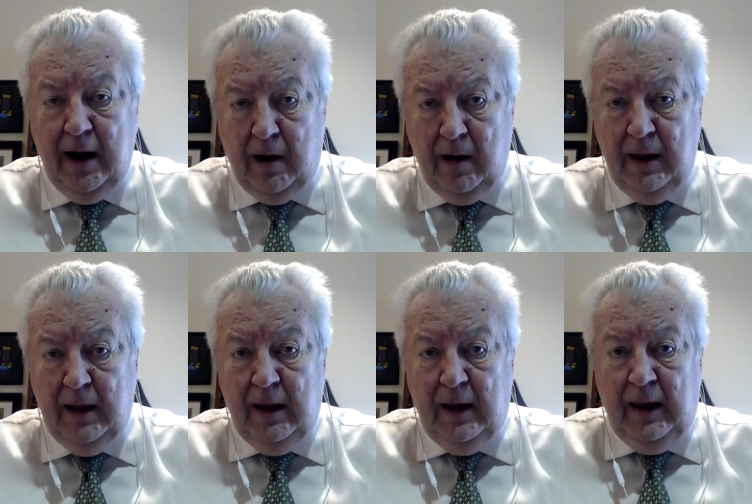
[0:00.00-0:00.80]
air.
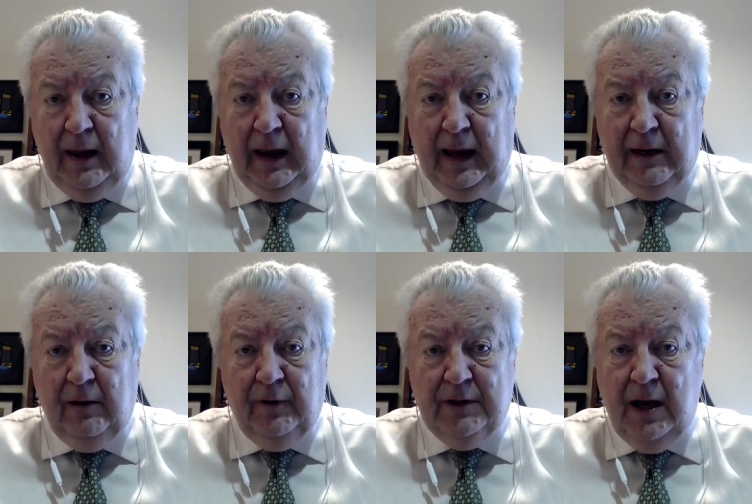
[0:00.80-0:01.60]
And
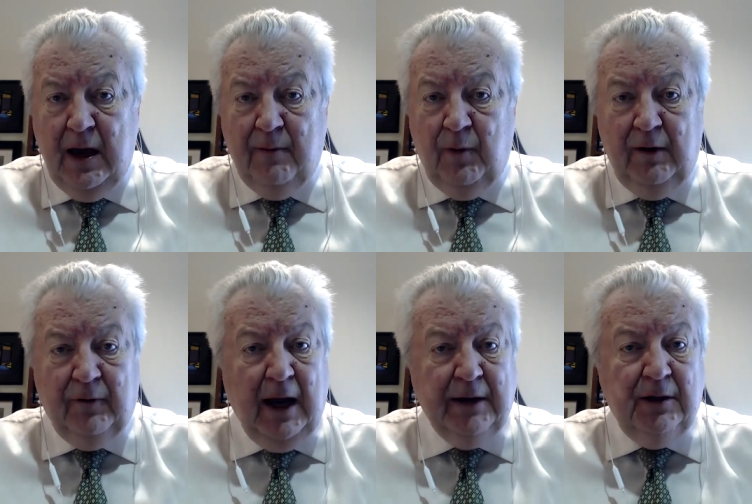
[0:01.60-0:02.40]
over time, we have
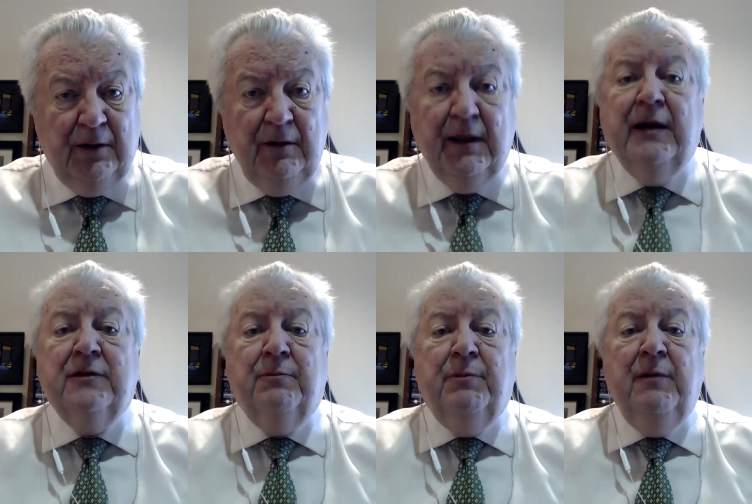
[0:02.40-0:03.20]
got to do that as
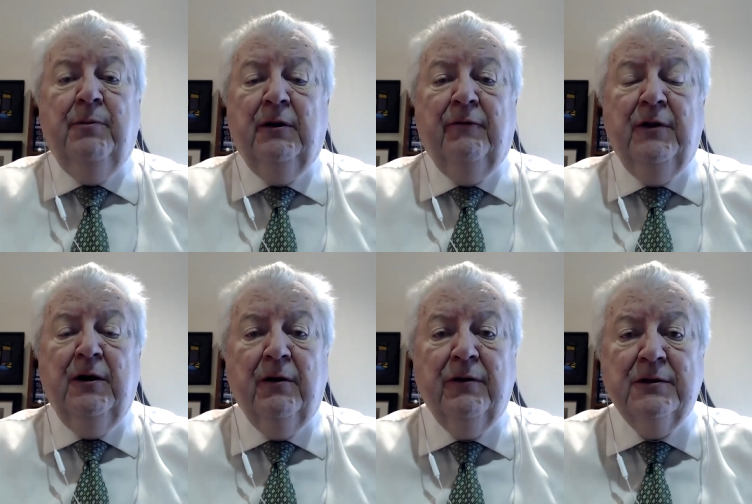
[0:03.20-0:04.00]
a people if the
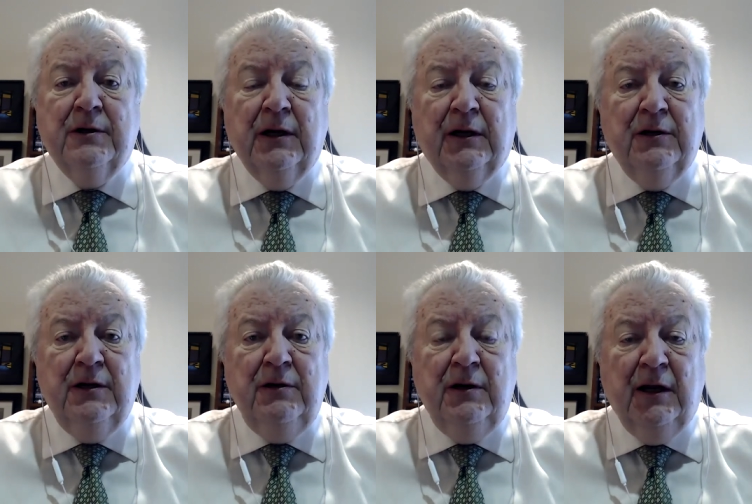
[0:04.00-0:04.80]
earth is going to
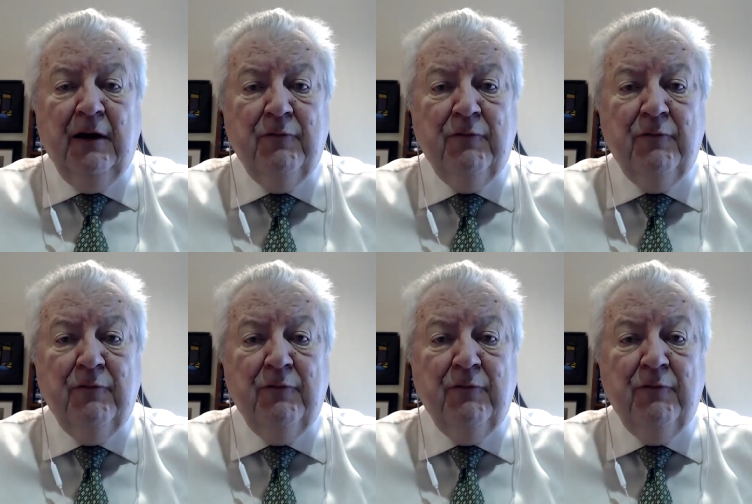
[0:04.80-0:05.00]
continue to give